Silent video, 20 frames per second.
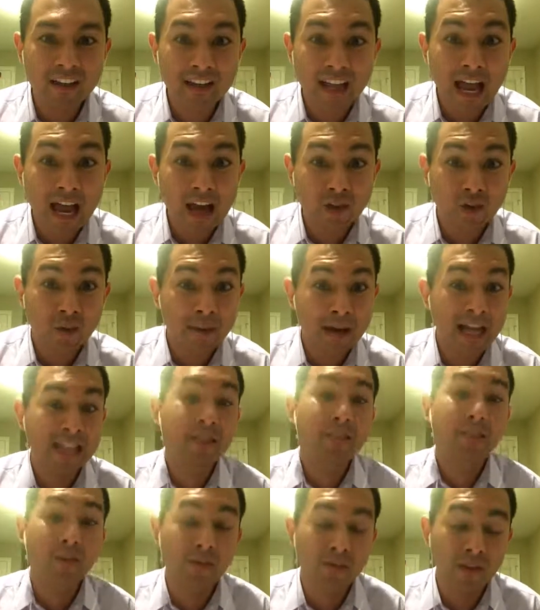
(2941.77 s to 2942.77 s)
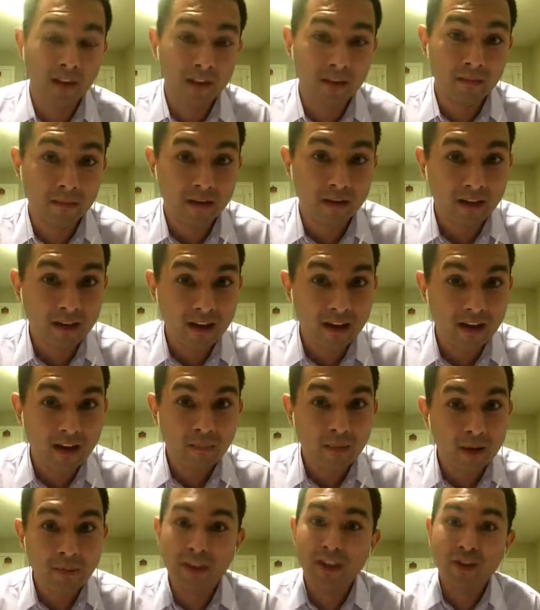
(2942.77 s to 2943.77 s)
the casual basketball fan, but
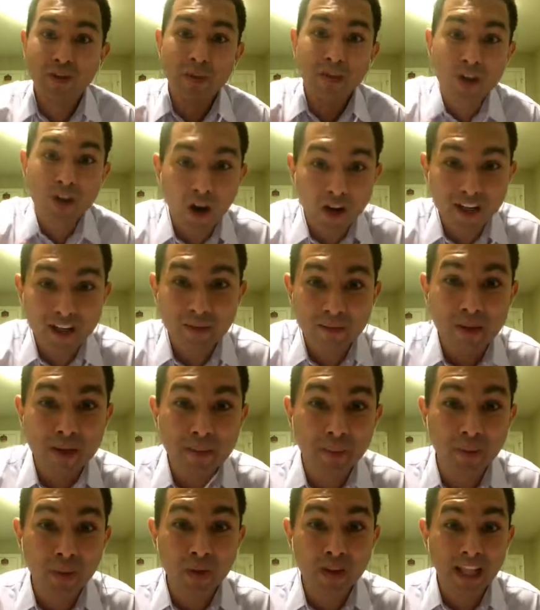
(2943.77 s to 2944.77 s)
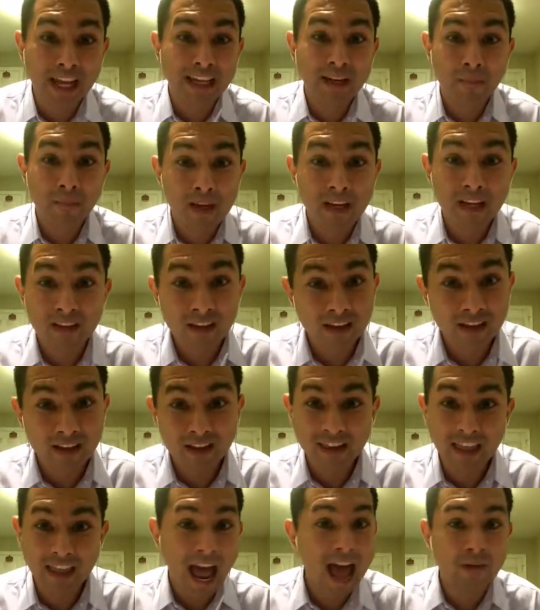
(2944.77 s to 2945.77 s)
maybe they should be targeting people like me,
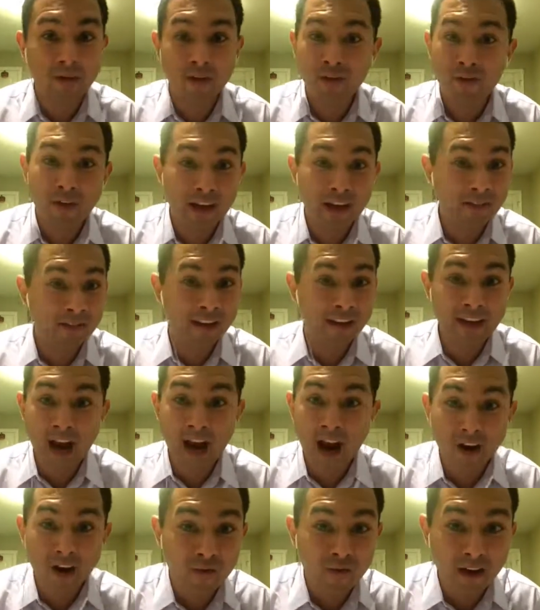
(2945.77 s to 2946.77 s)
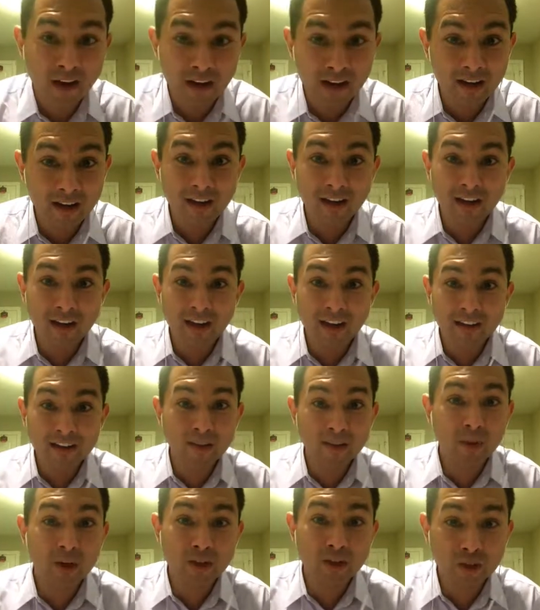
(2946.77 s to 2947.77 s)
the avid fan, the diehard fan,
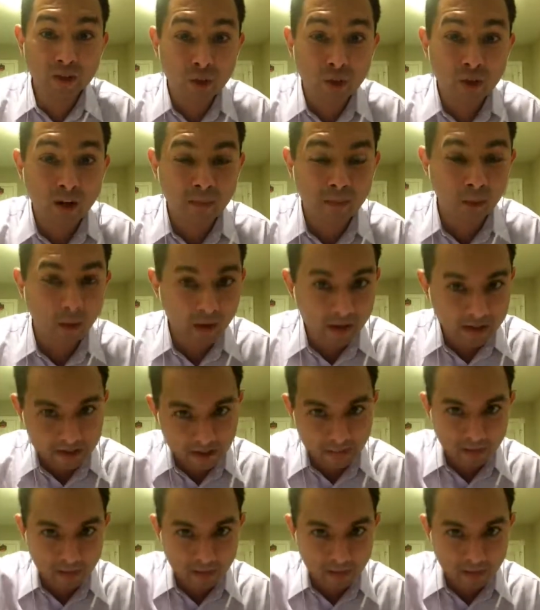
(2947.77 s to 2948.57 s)
someone who has two young boys.